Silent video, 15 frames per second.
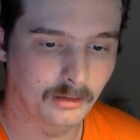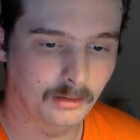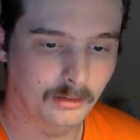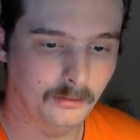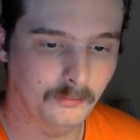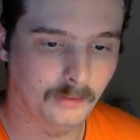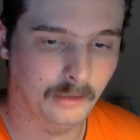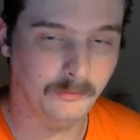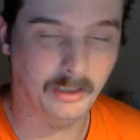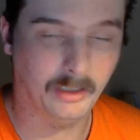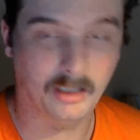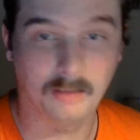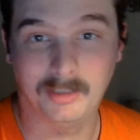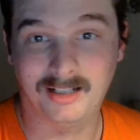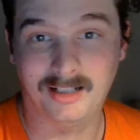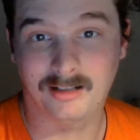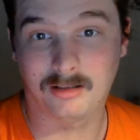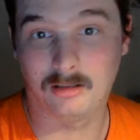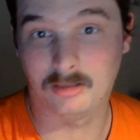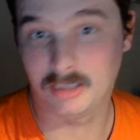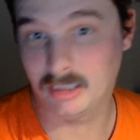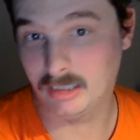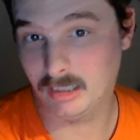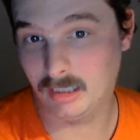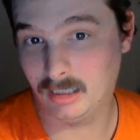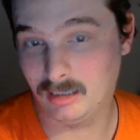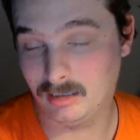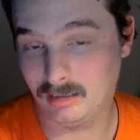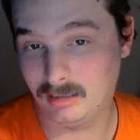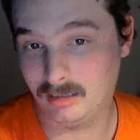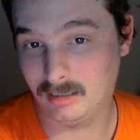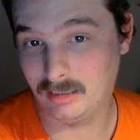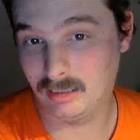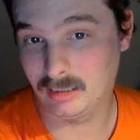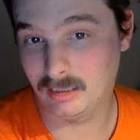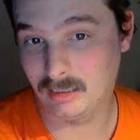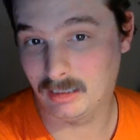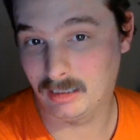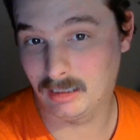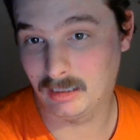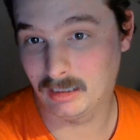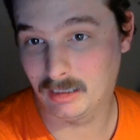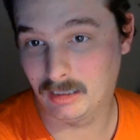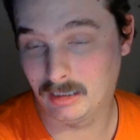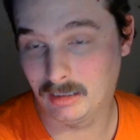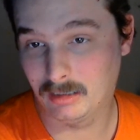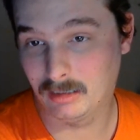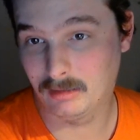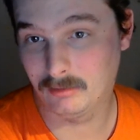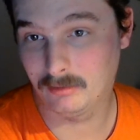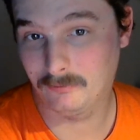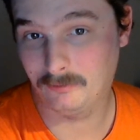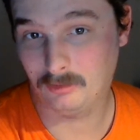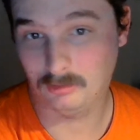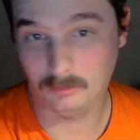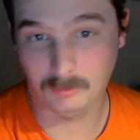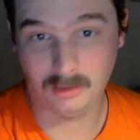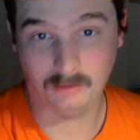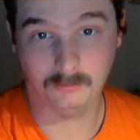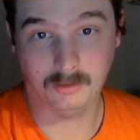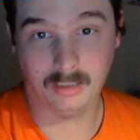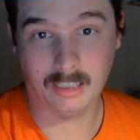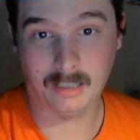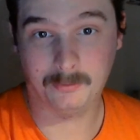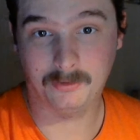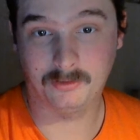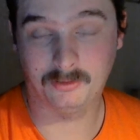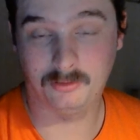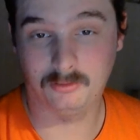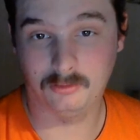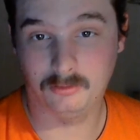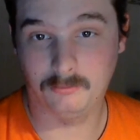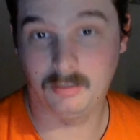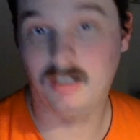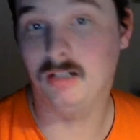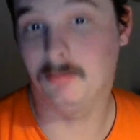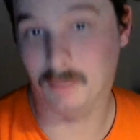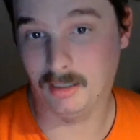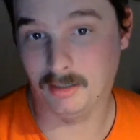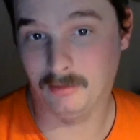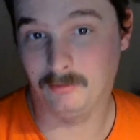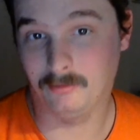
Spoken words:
when we come back, I'll tell you how I felt about what happened to a buddy of mine.